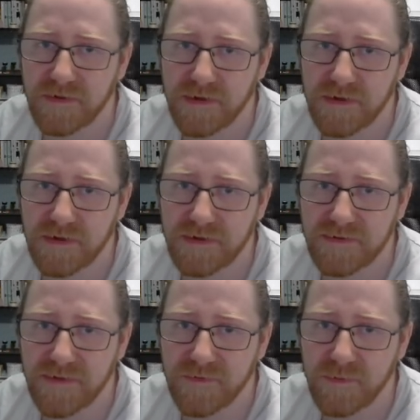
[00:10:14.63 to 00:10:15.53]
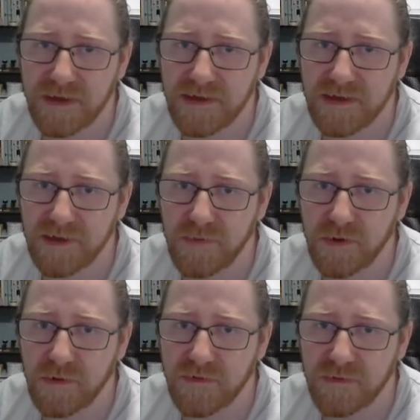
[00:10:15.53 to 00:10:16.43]
That will make him
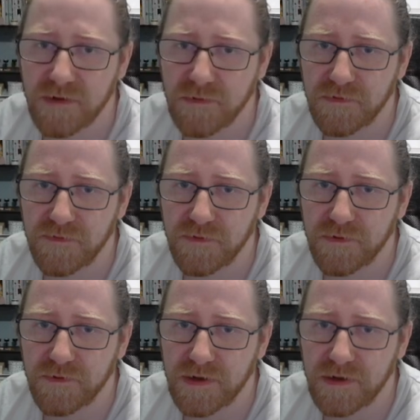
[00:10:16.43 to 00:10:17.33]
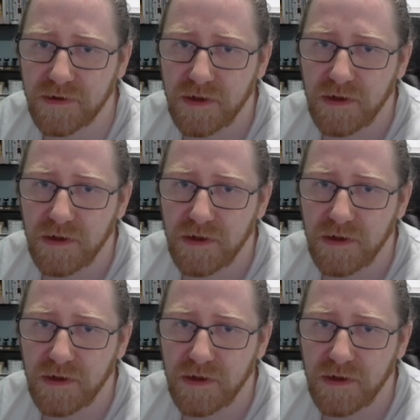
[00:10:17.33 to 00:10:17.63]
also count for